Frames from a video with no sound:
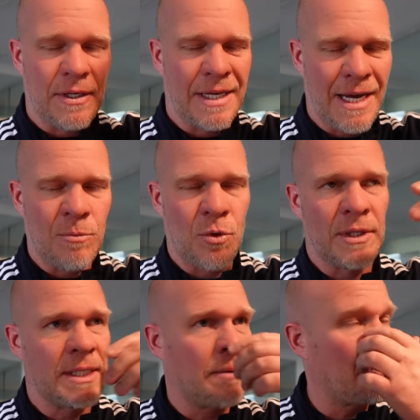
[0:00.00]
again more
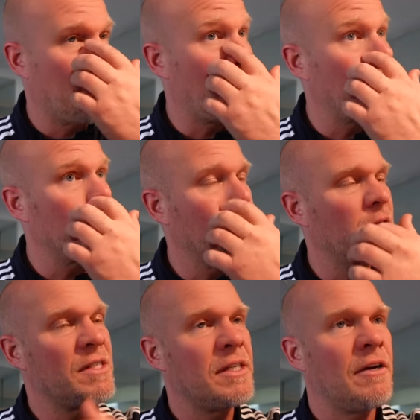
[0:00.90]
in depth about
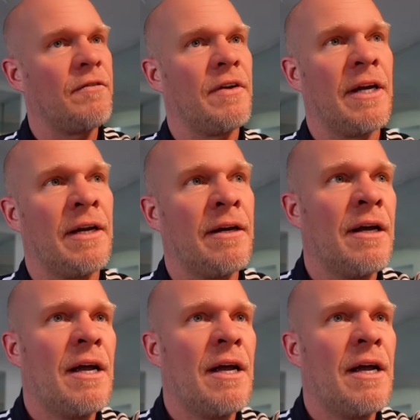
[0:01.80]
this stuff, and